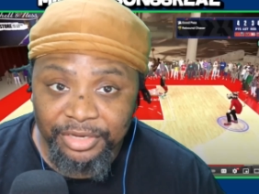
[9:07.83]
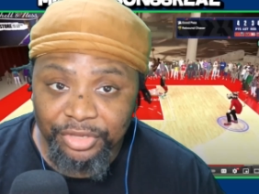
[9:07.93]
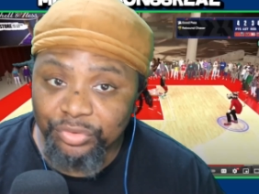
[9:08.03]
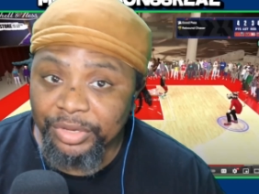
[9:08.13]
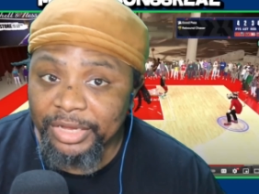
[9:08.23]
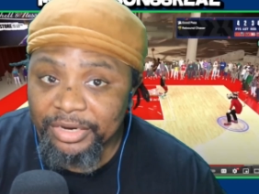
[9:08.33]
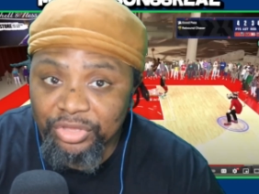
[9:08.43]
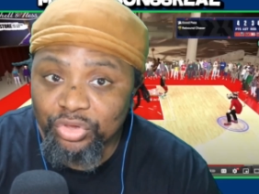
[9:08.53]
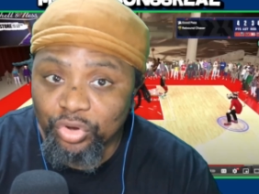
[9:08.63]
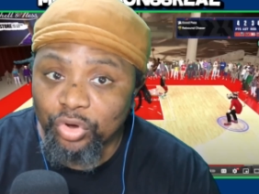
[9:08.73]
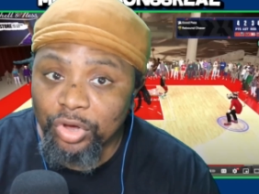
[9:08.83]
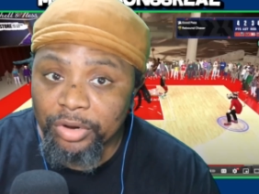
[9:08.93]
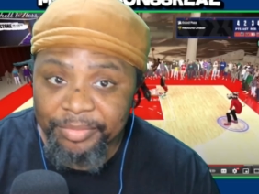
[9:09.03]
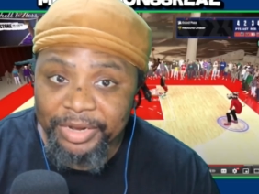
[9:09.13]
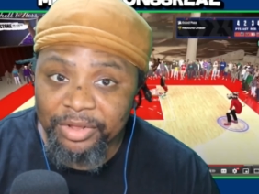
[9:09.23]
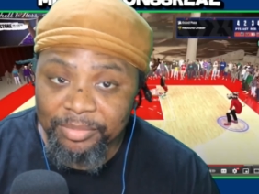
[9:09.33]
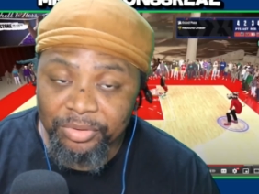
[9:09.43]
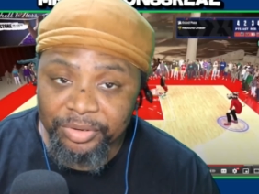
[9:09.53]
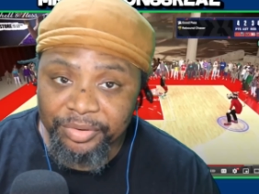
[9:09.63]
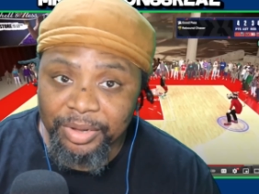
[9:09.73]
You got you can automatic
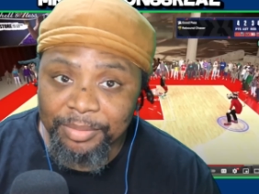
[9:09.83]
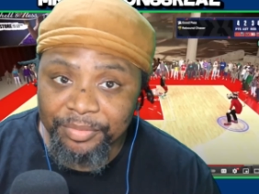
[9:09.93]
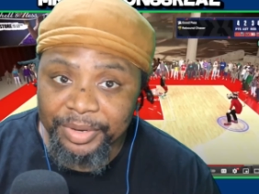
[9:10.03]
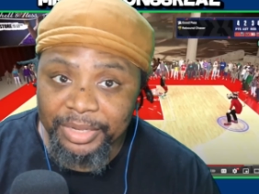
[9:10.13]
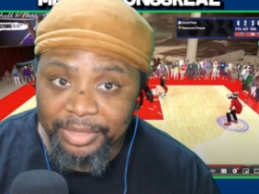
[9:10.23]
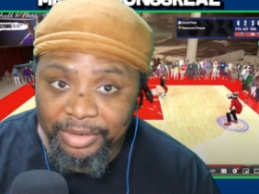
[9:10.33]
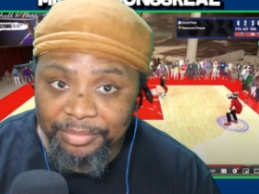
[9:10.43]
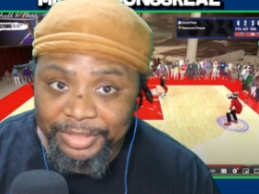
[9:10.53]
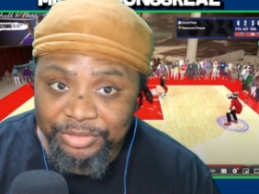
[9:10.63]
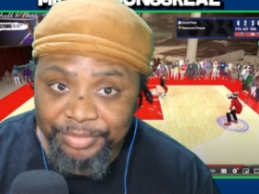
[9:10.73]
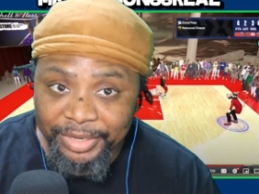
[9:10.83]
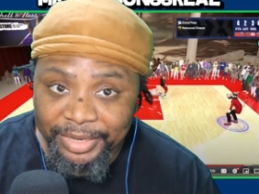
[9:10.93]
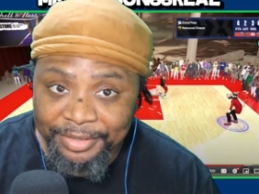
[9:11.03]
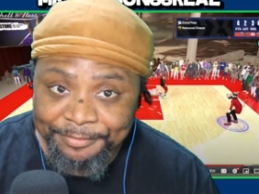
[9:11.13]
upload upgrade um bad.